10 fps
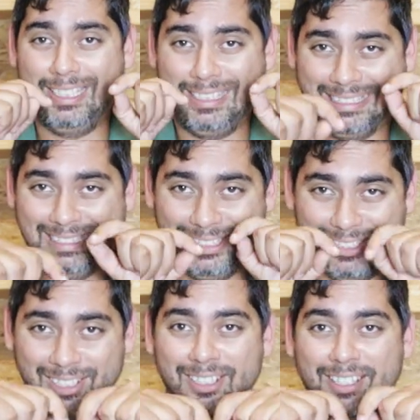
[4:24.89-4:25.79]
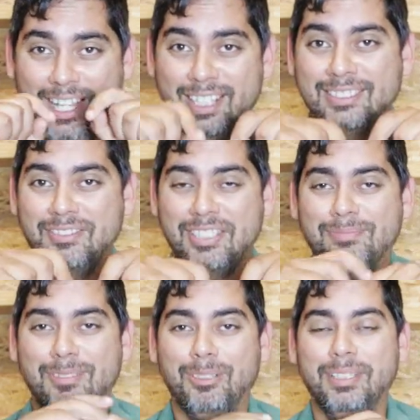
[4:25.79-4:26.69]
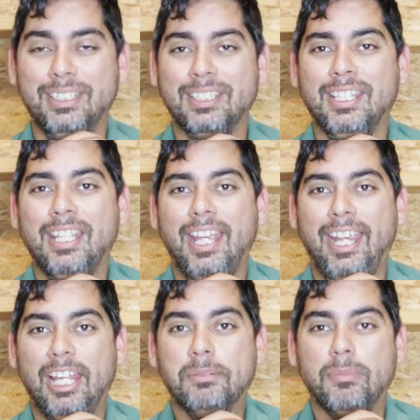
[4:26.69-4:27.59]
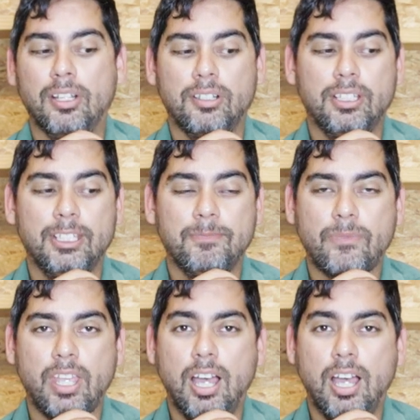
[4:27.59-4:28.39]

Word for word: still as of this moment, hand bottling.